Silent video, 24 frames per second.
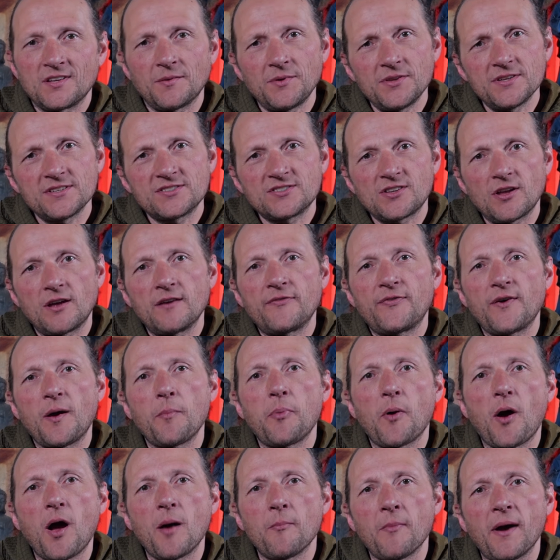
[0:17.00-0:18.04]
Some of the stuff I
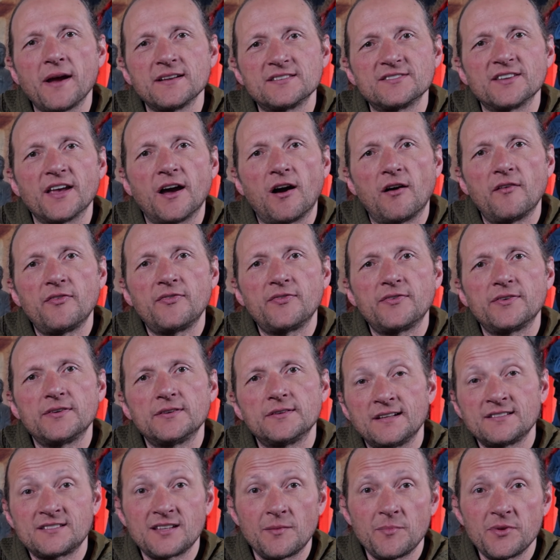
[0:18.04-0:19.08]
bought myself,
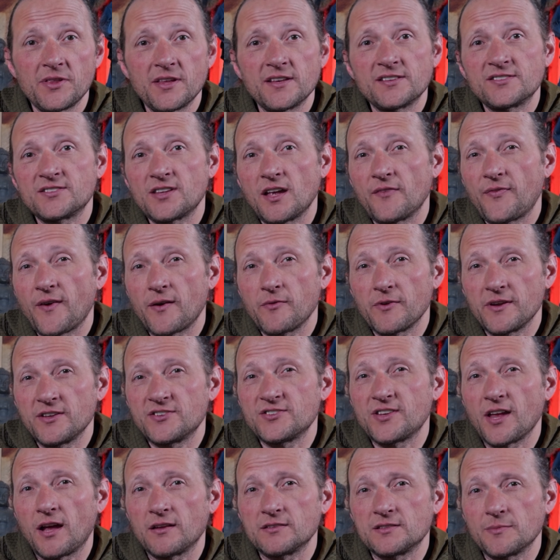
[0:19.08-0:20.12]
and some of the stuff I
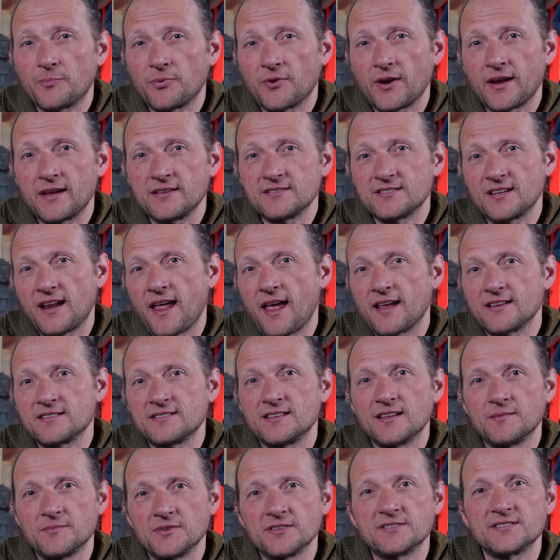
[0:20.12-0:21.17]
reached out to brands and
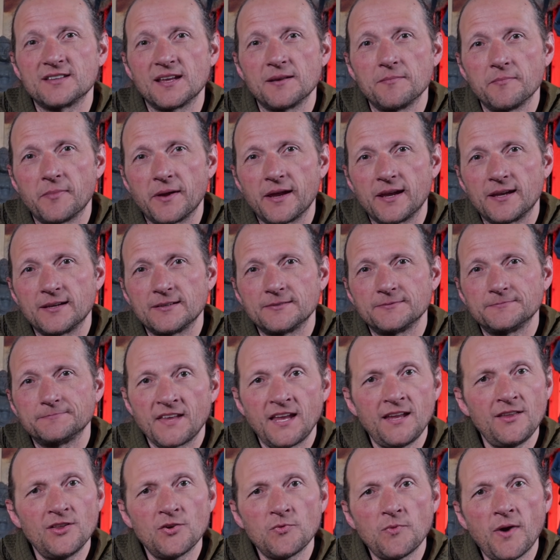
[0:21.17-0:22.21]
asked them to send me.
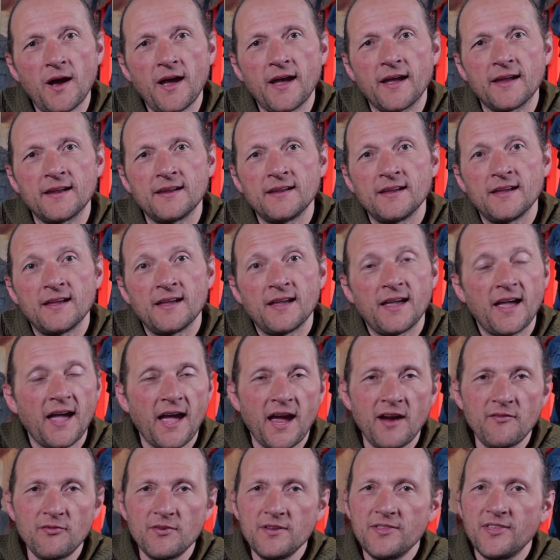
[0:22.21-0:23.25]
Either way,
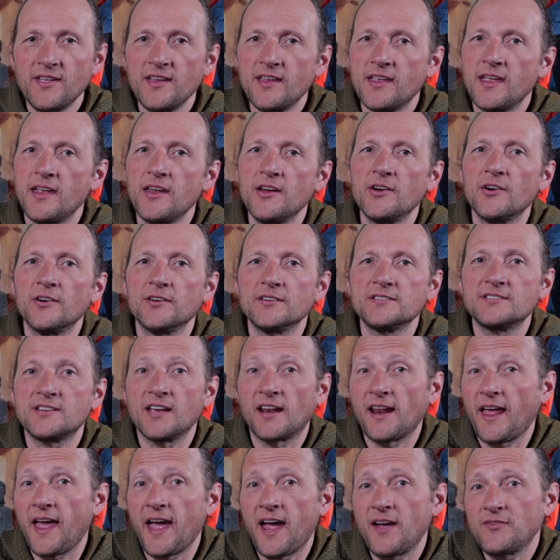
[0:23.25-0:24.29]
everything here is
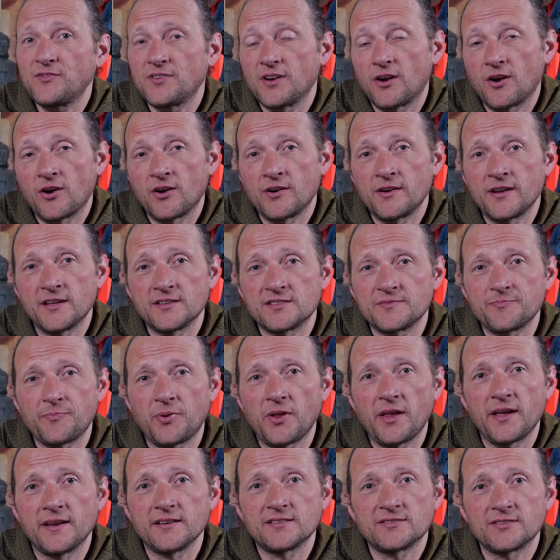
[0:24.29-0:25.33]
going to have to earn its
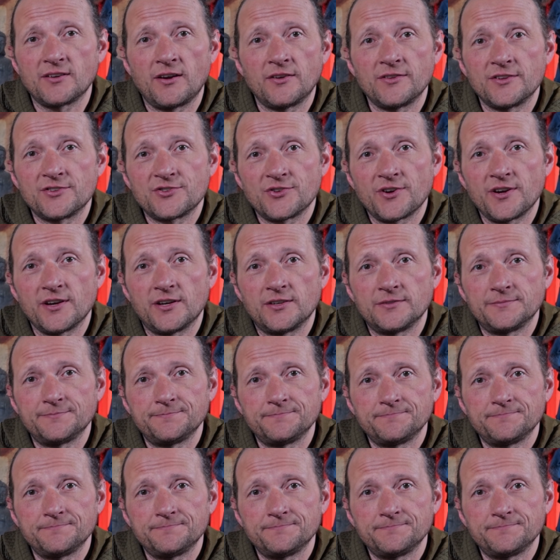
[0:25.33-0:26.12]
place on the trail.